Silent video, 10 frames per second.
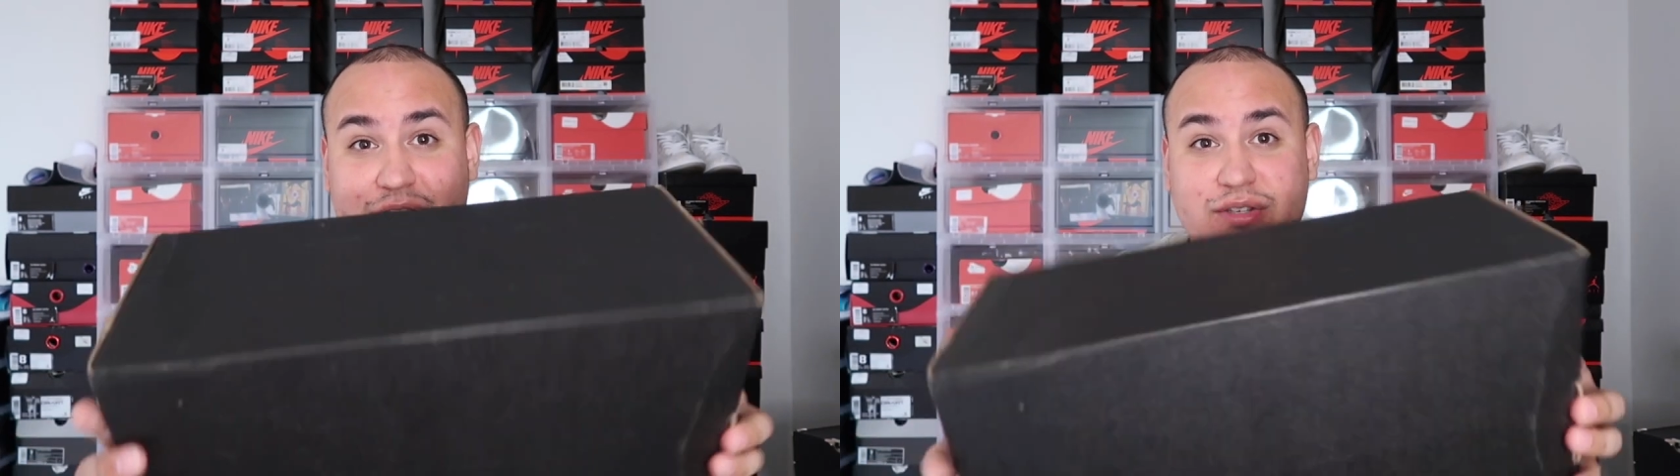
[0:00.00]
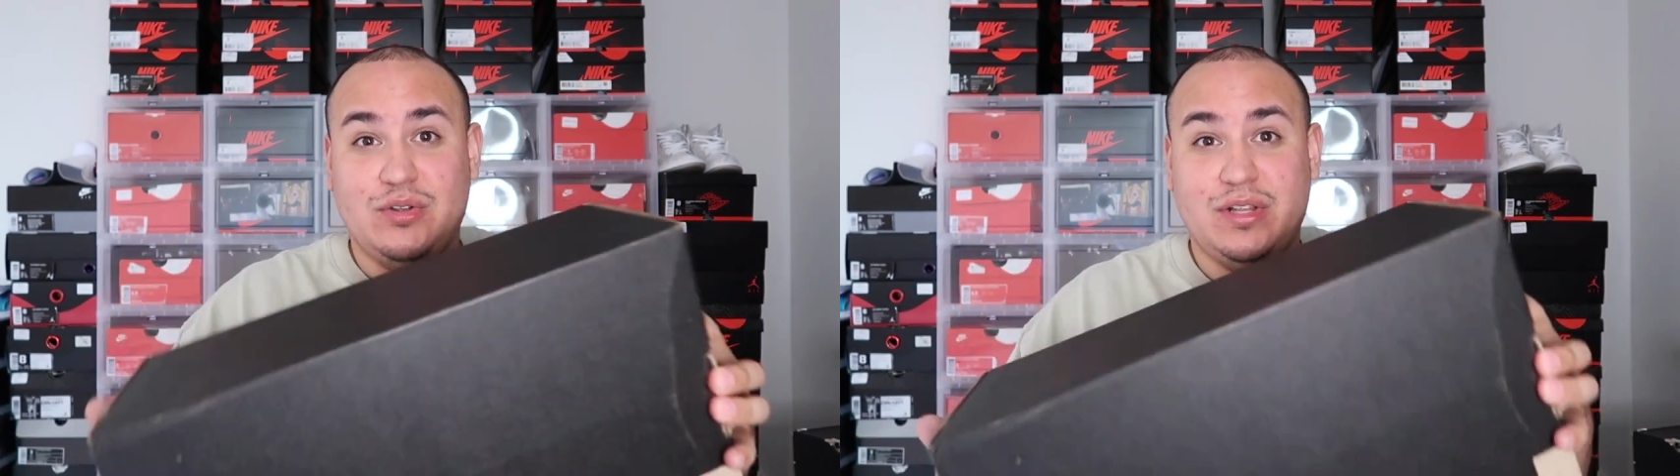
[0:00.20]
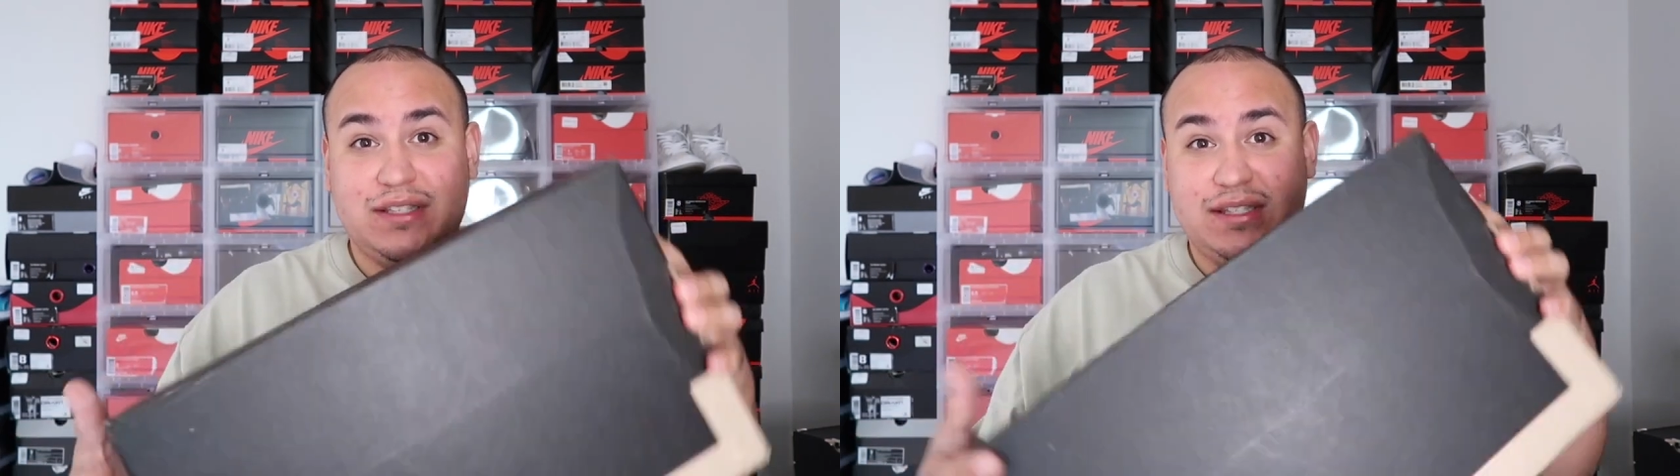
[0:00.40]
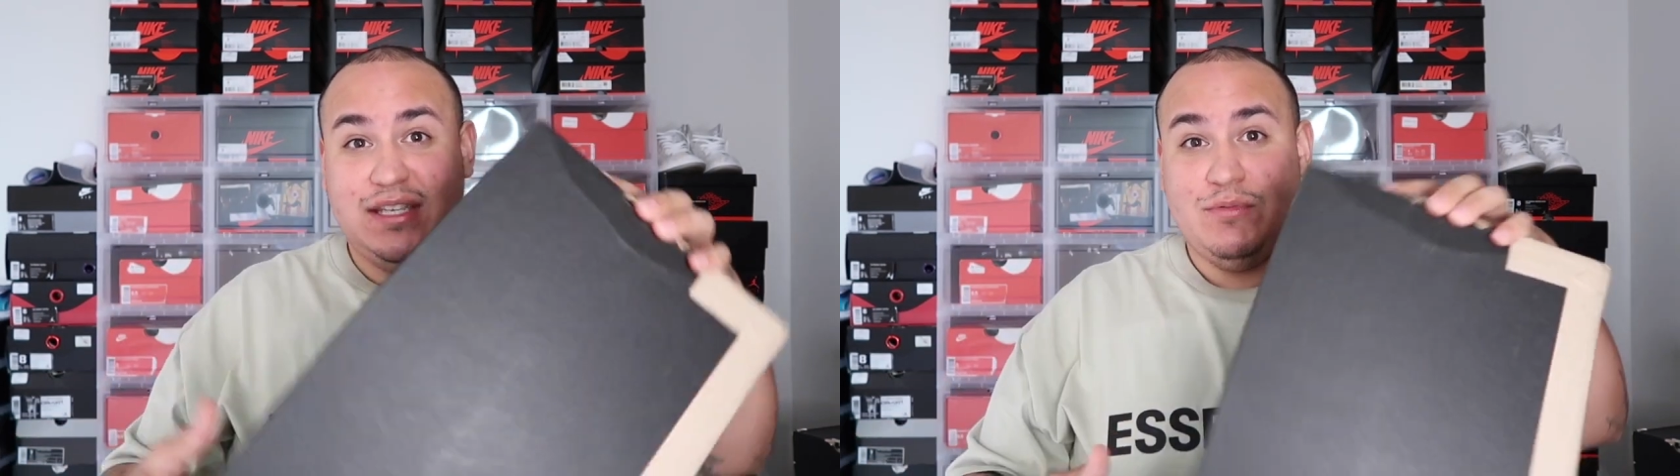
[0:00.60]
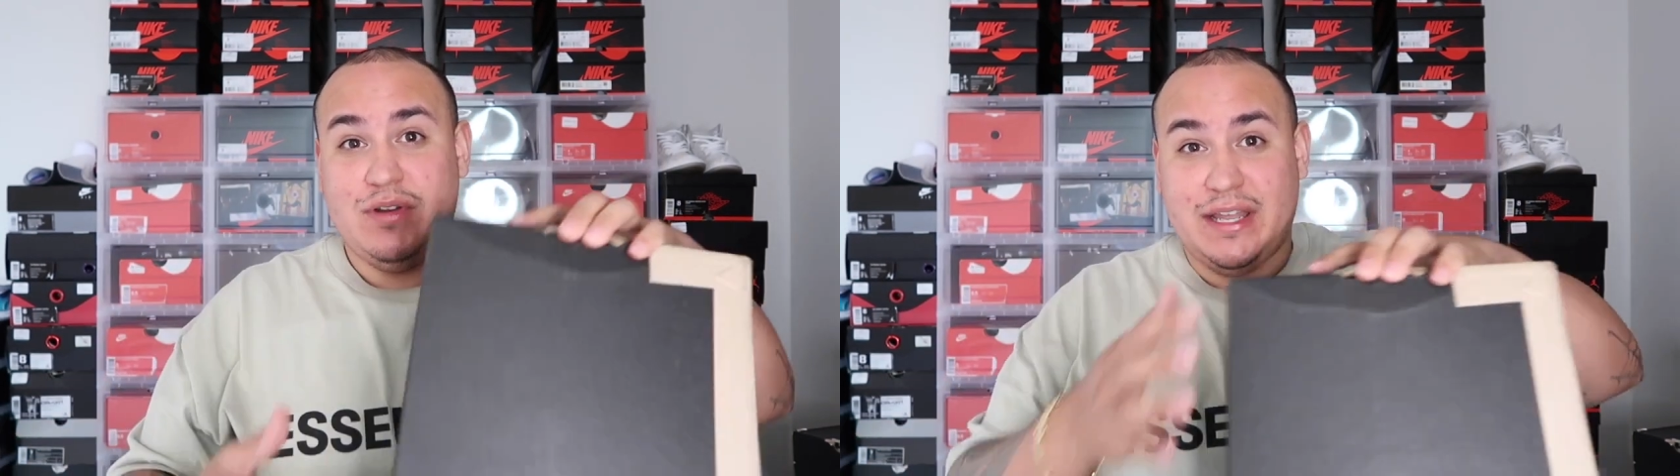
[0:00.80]
So let's
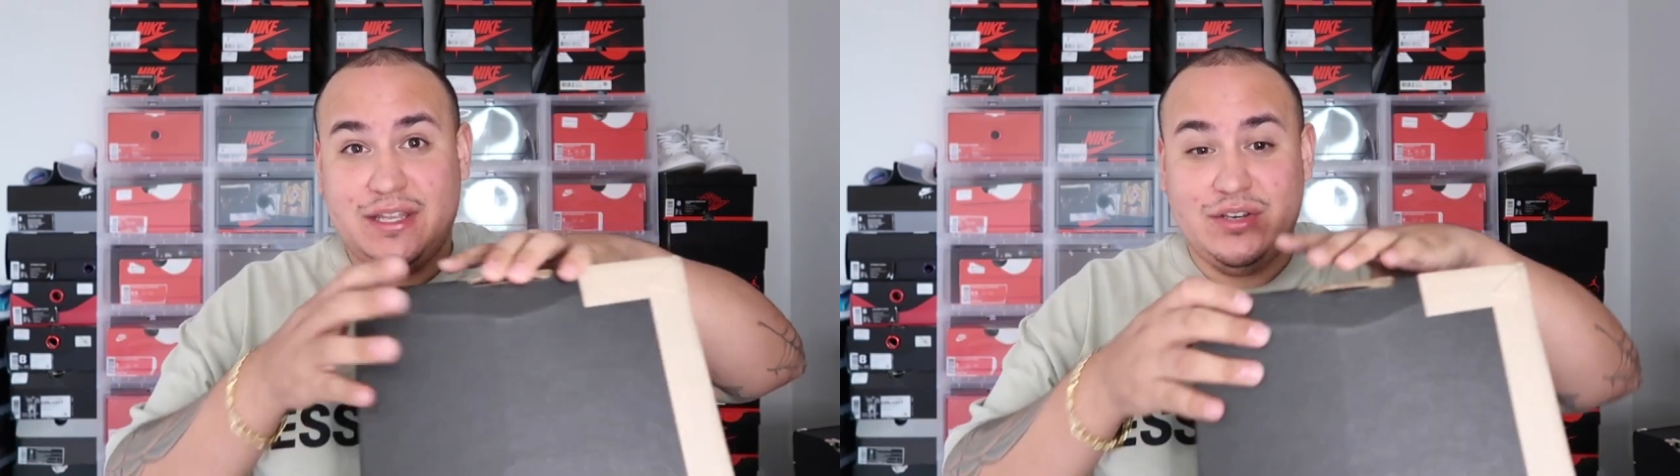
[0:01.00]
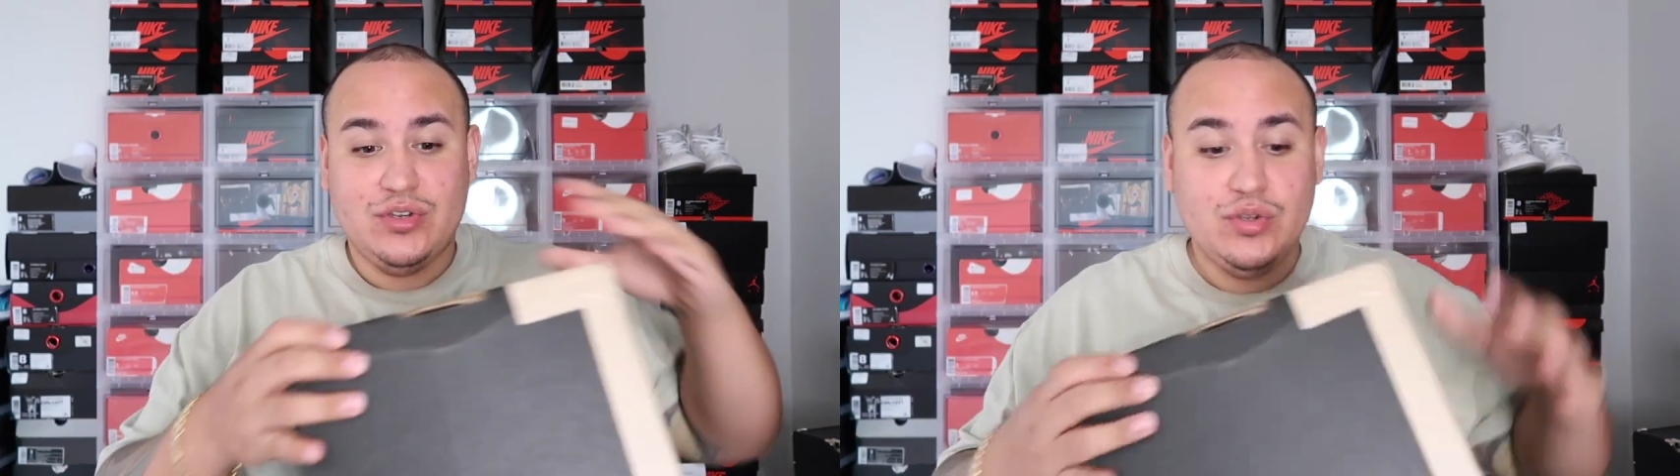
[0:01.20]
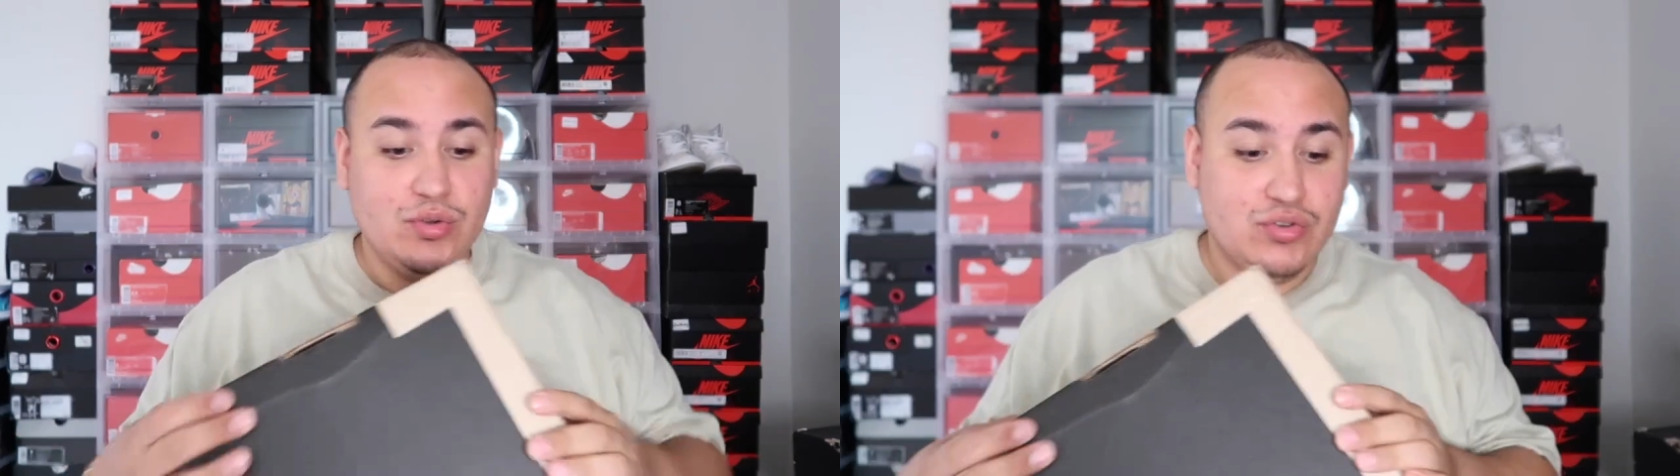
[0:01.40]
see what I can do.